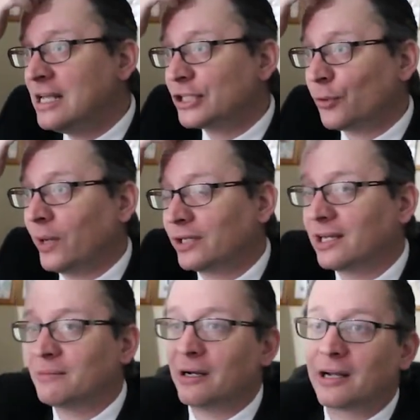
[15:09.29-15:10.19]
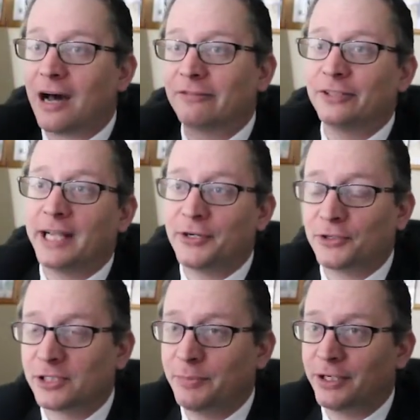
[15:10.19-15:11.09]
So we are talking about
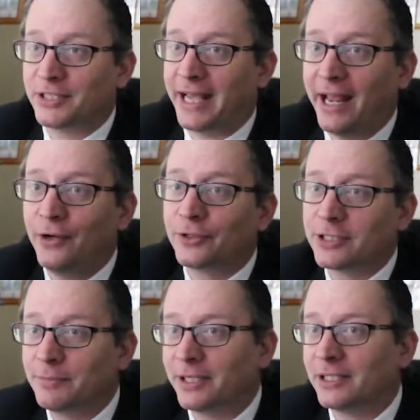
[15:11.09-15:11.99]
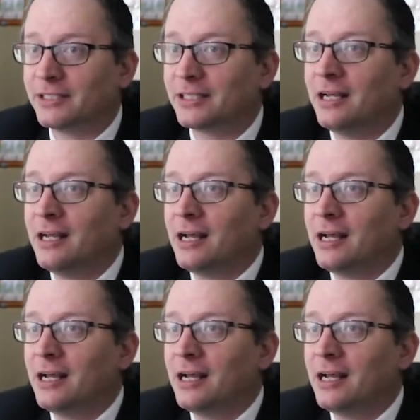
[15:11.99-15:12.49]
confrontational spirits, angry spirits,